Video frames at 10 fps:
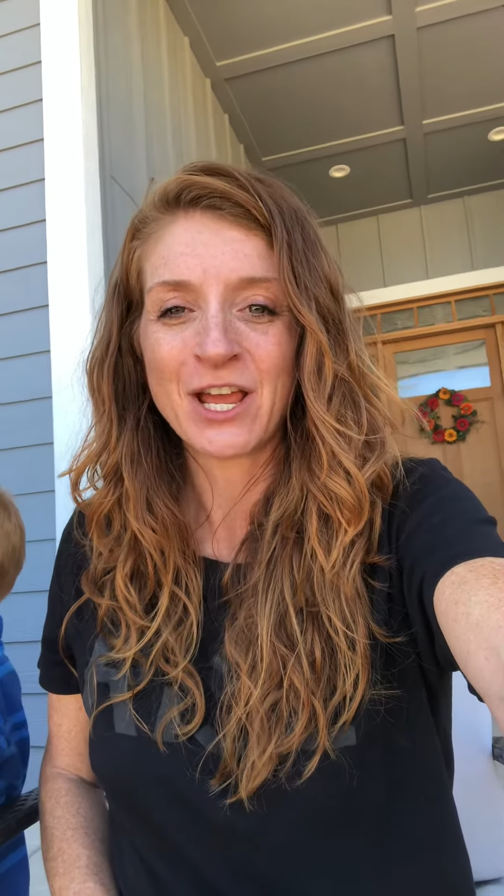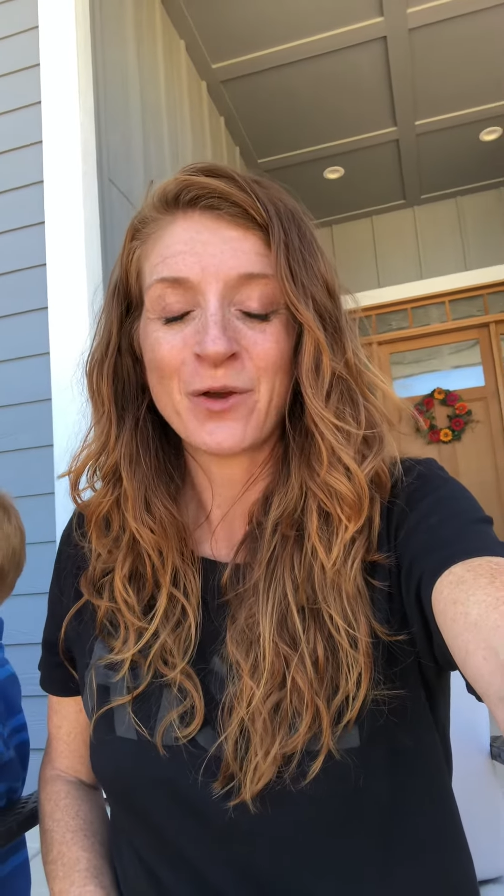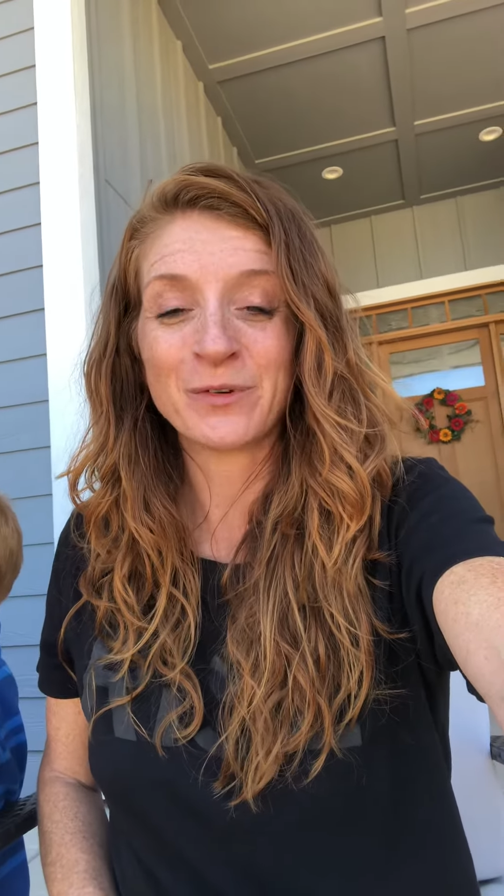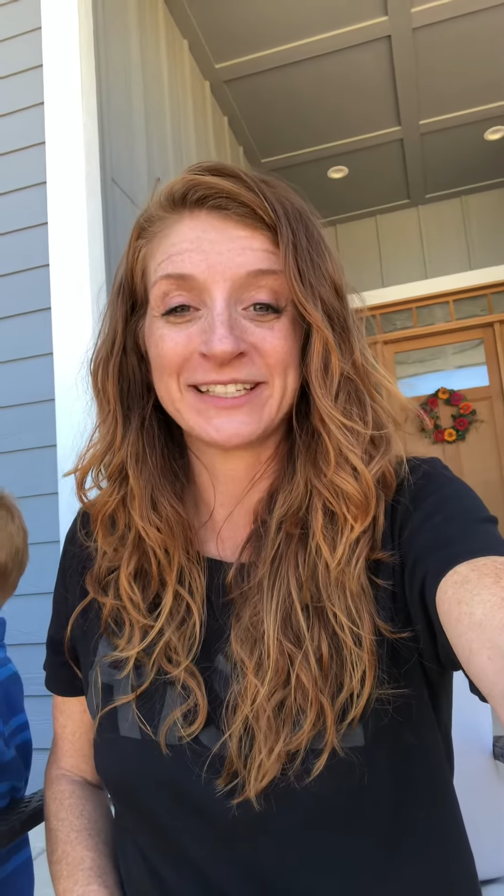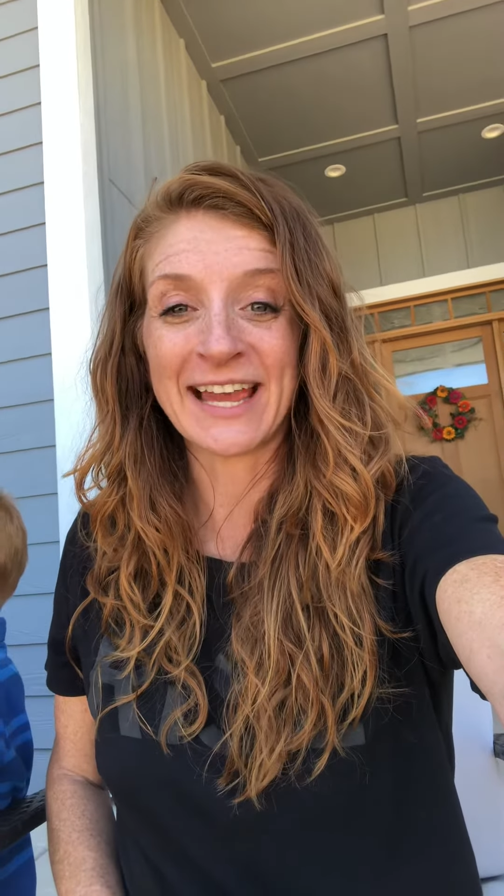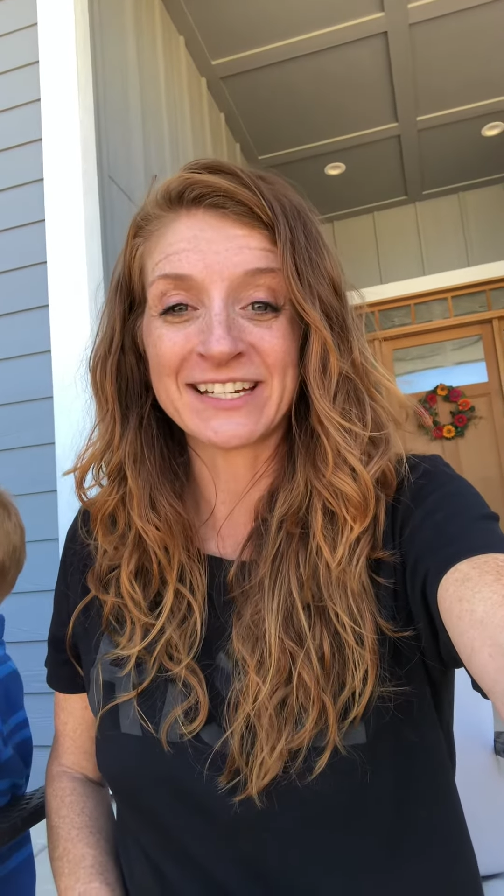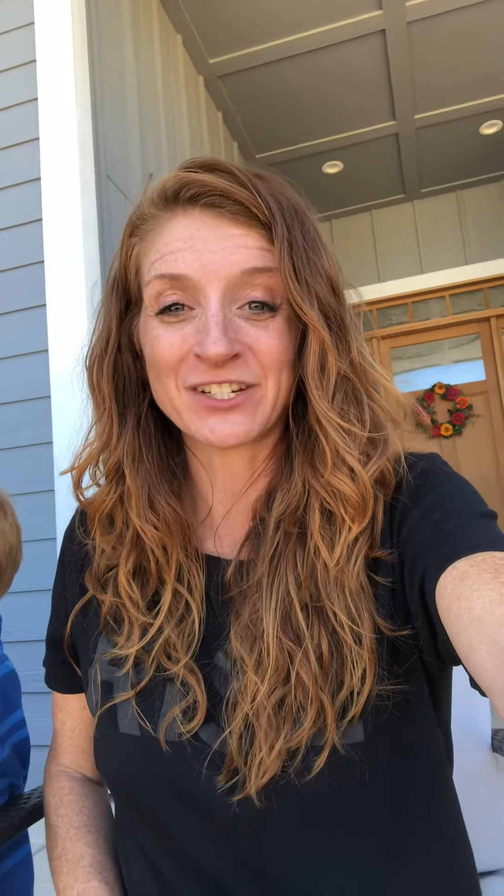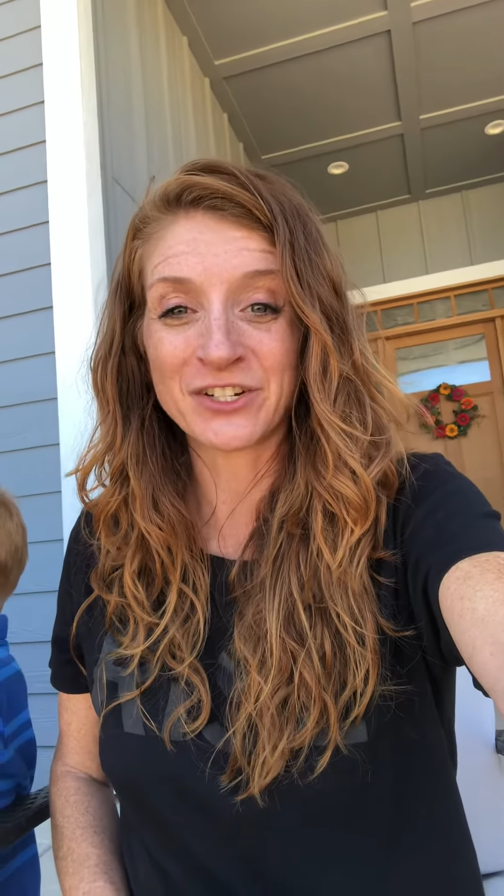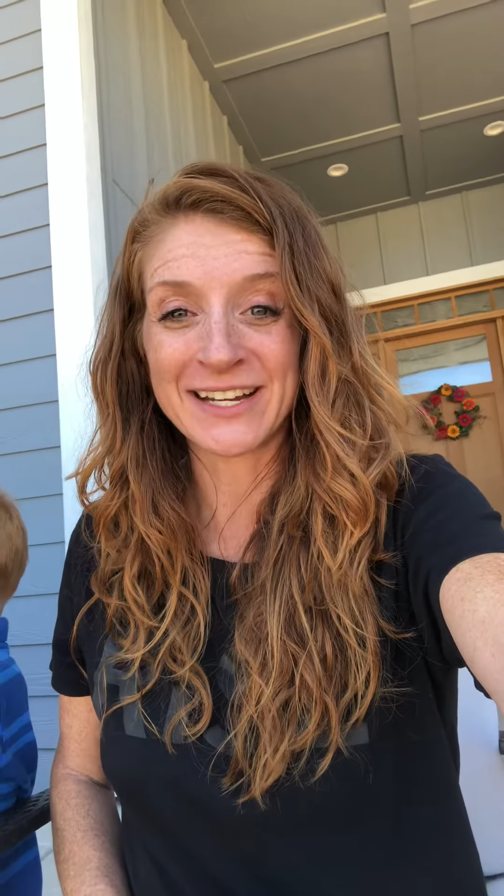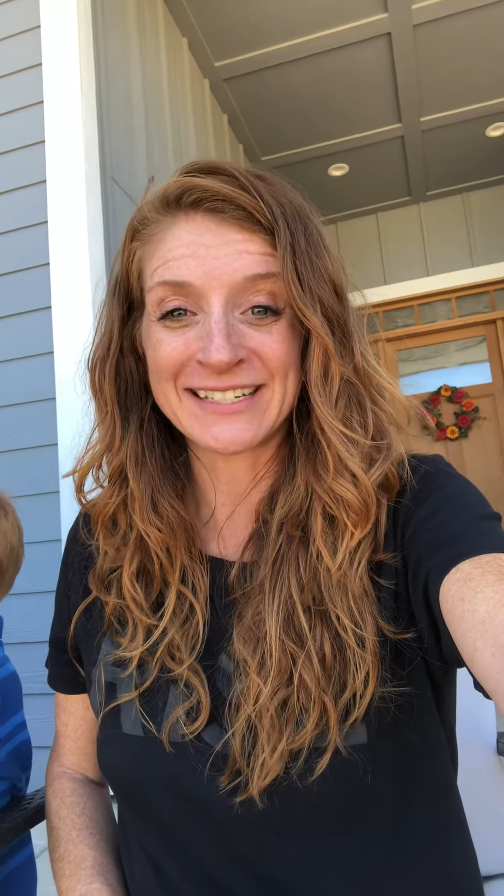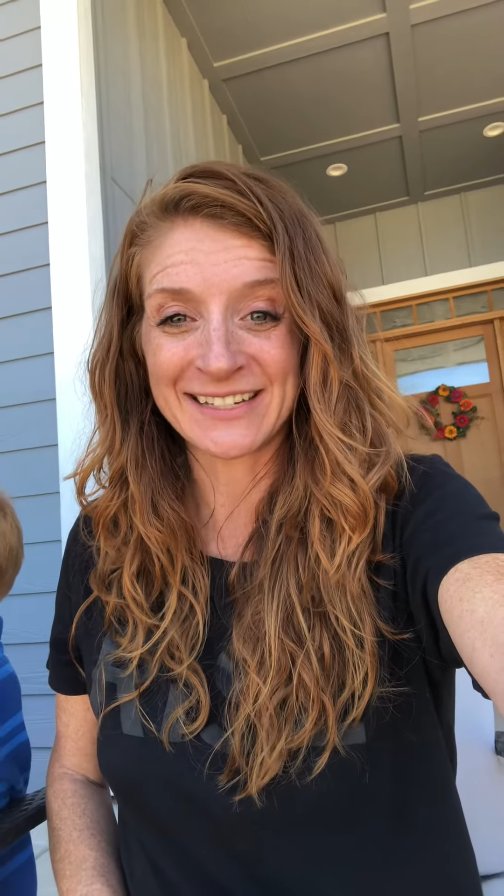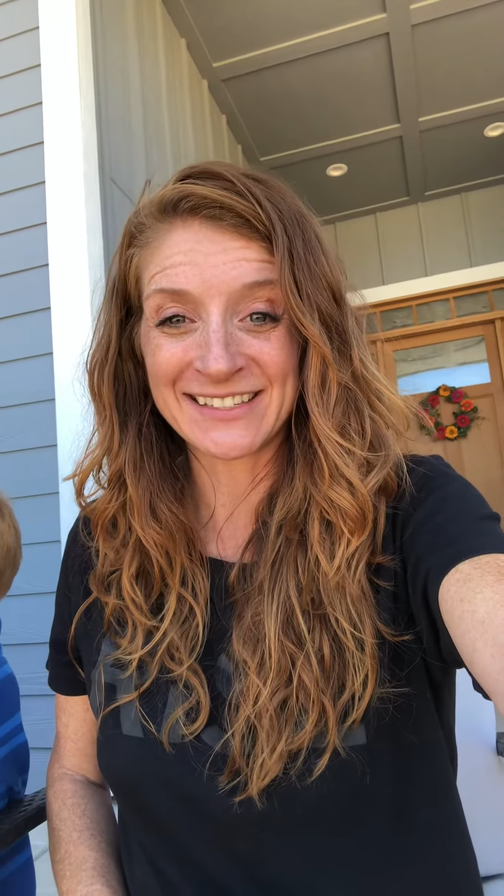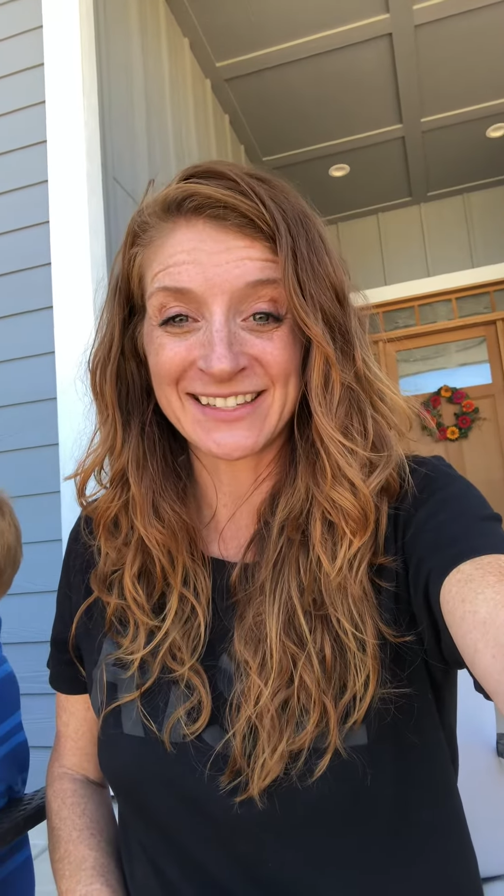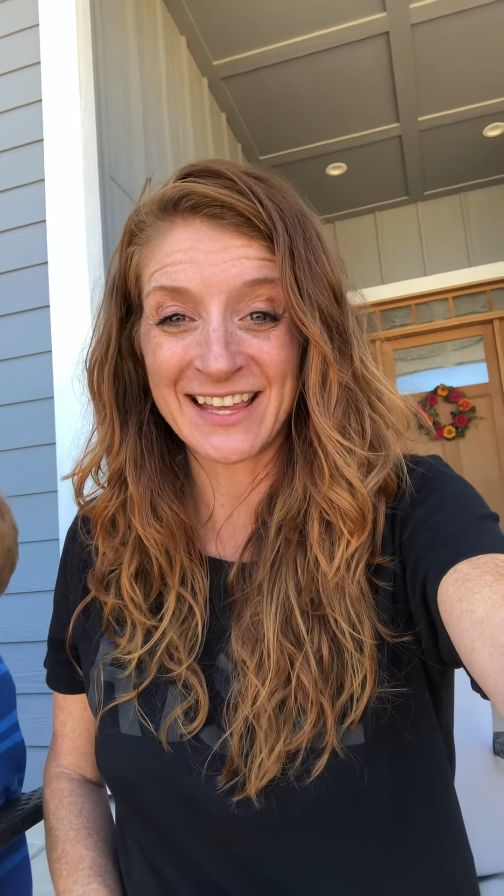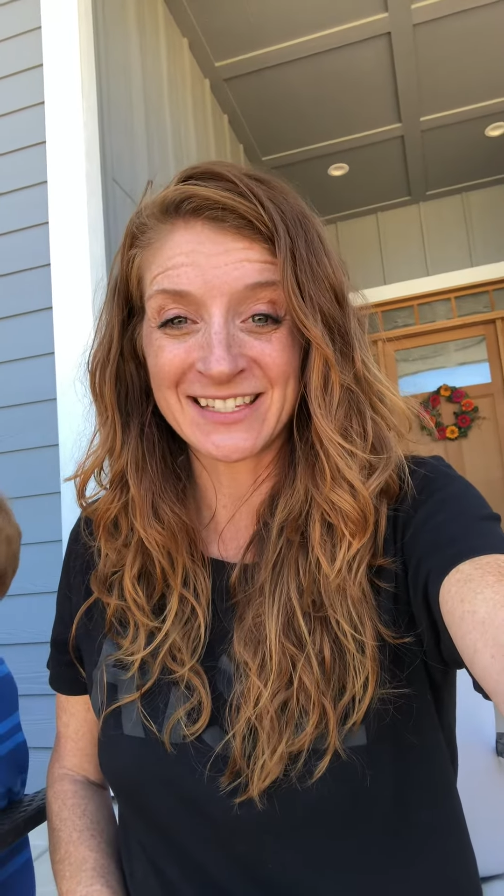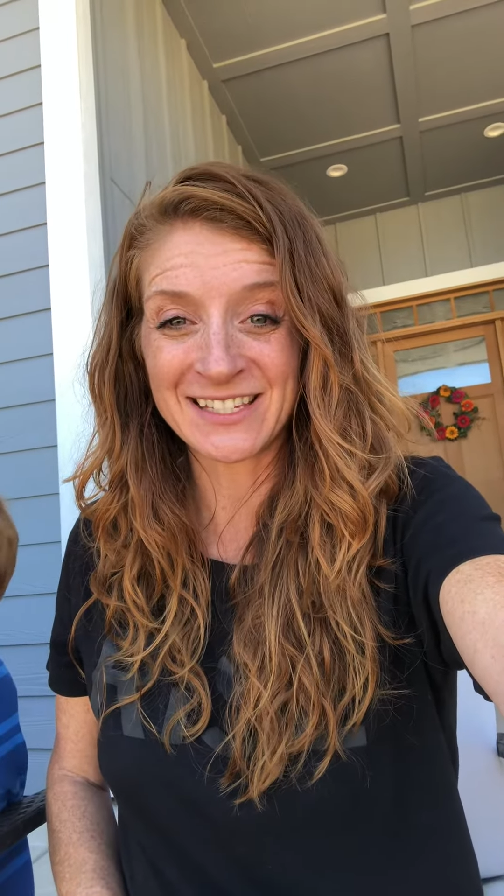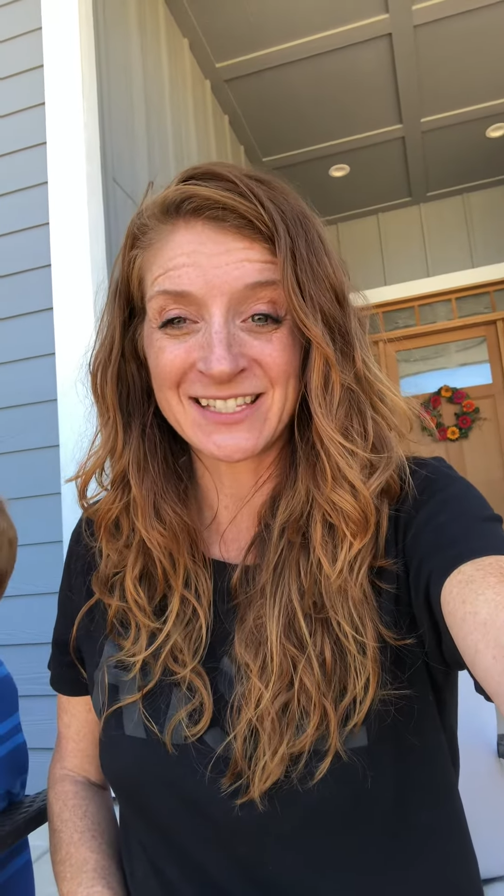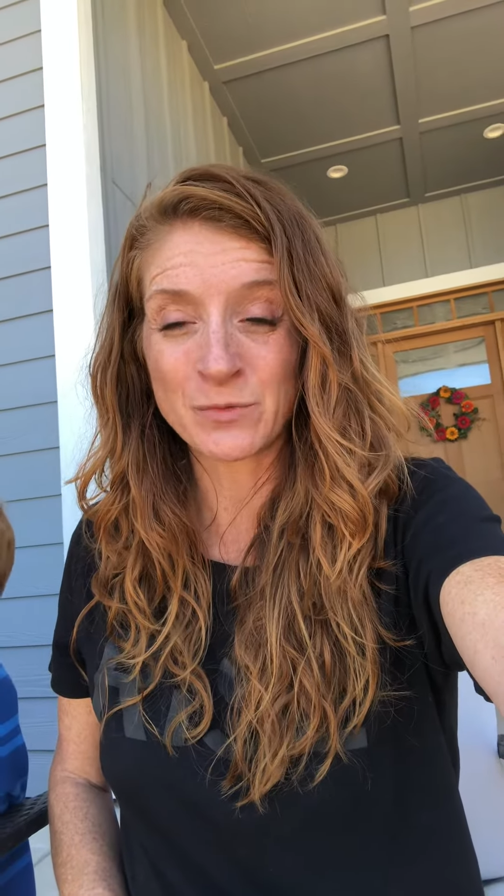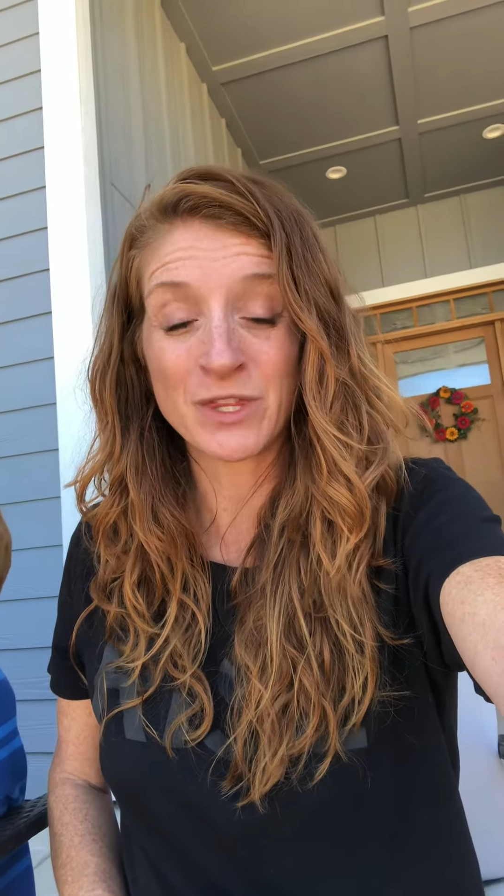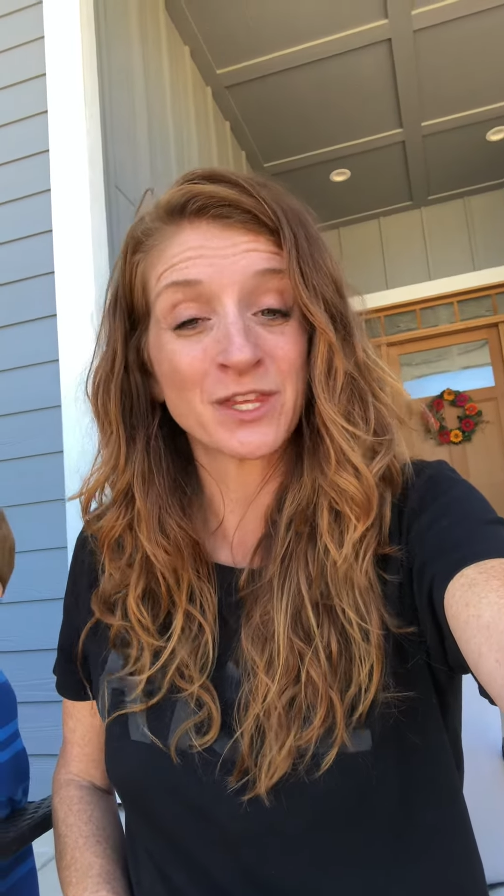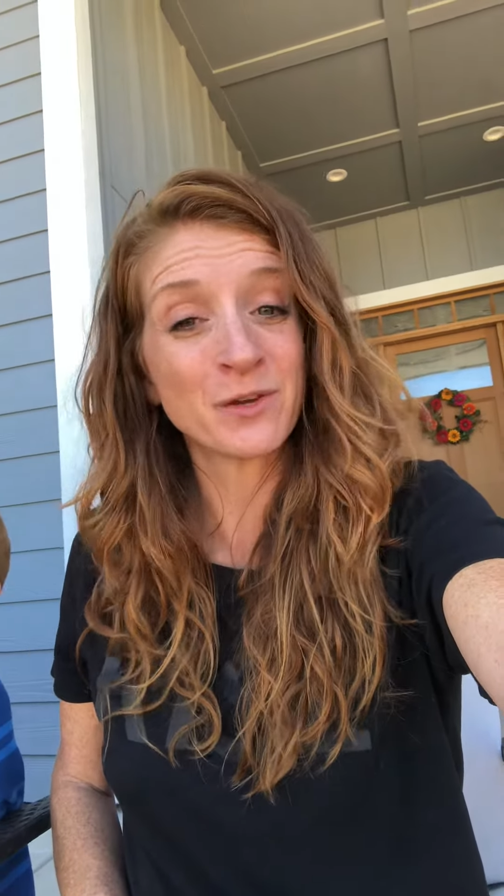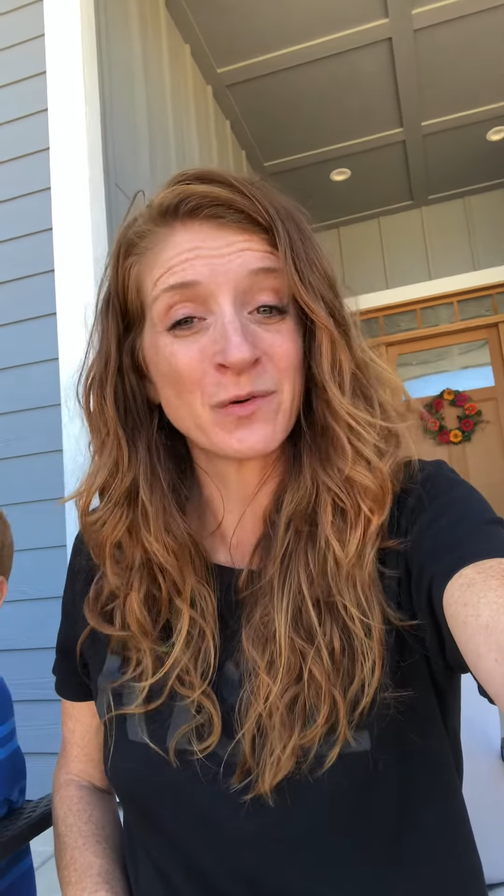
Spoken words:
would like to try dance lessons with you